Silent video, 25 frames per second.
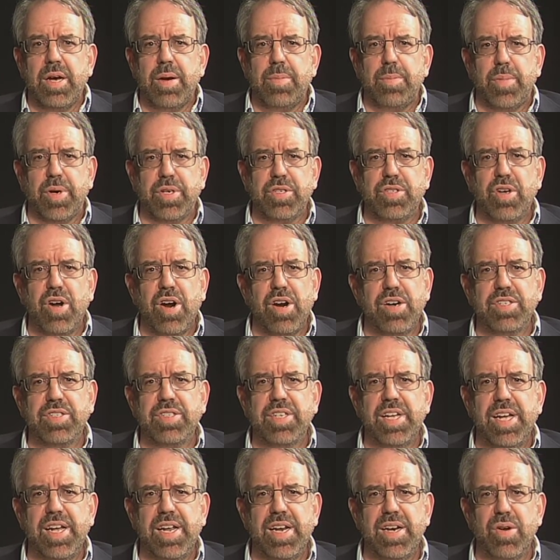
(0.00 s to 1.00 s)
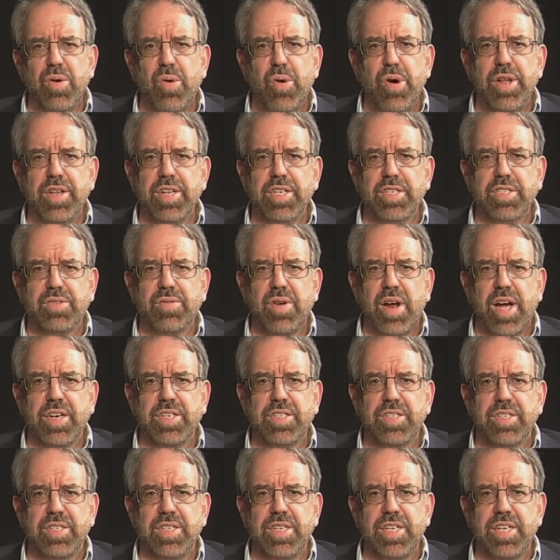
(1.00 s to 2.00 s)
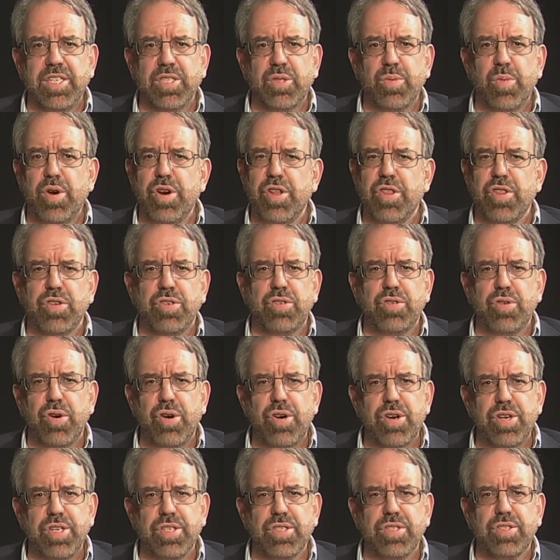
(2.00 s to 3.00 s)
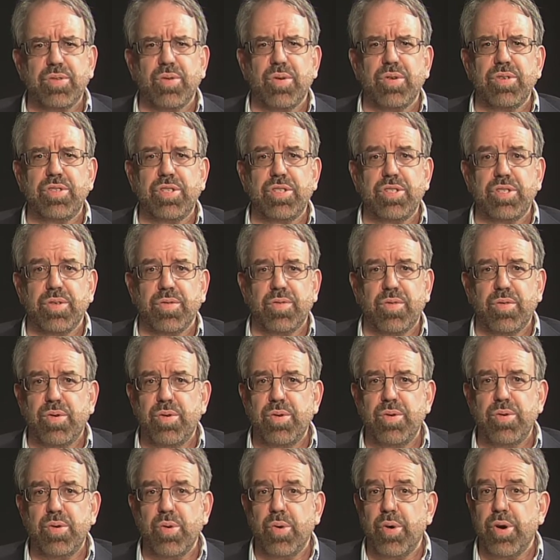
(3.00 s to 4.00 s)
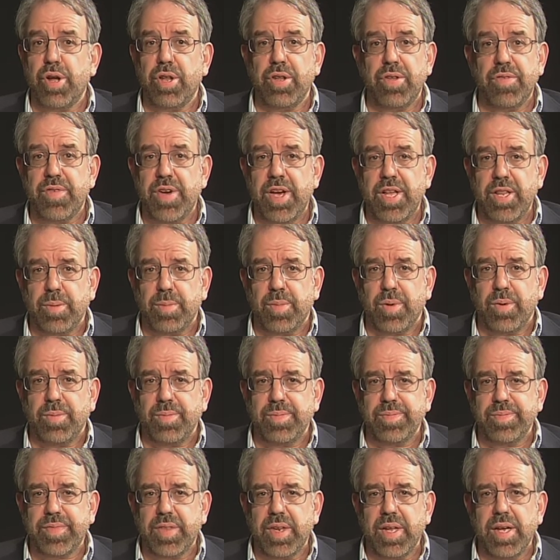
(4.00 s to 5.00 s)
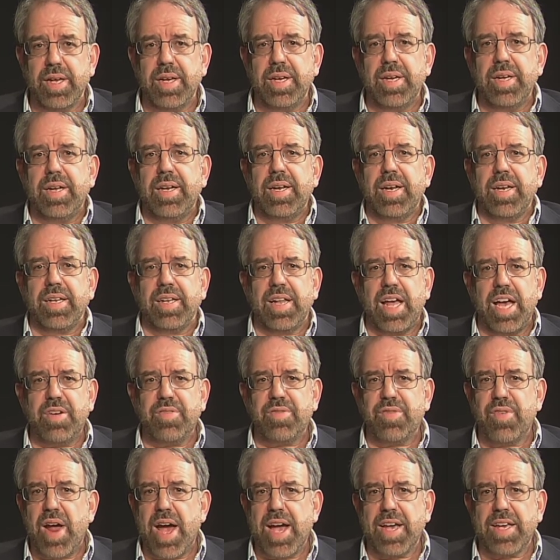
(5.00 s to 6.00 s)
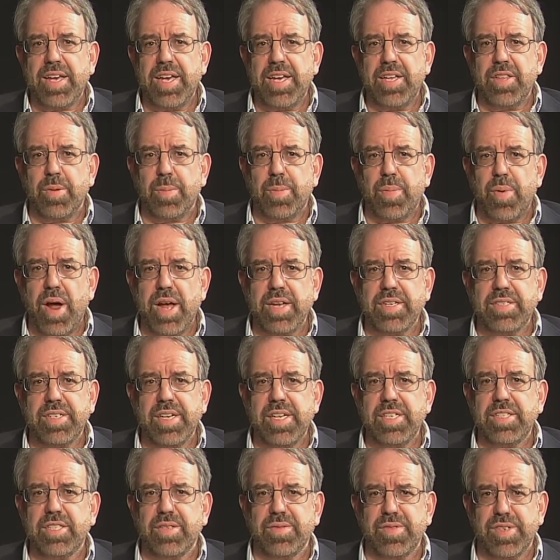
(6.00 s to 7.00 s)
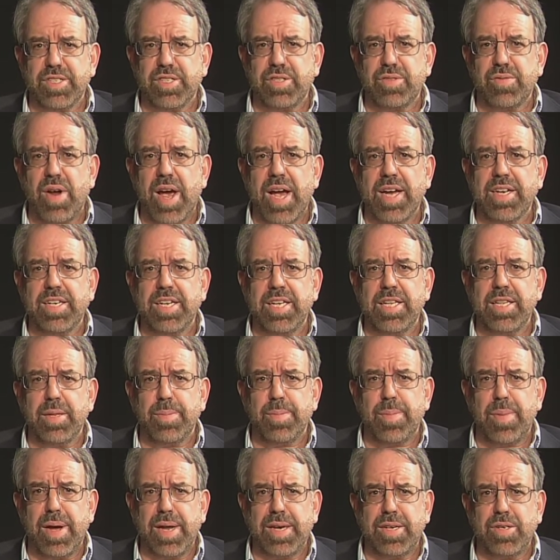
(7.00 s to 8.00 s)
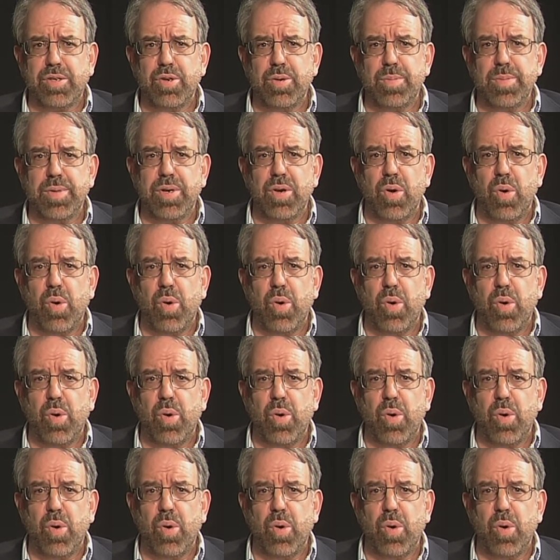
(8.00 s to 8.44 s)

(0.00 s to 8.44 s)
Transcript: But tar sand oil extraction is one of the dirtiest sources of crude oil available. Like fracking, the process of extracting the bitumen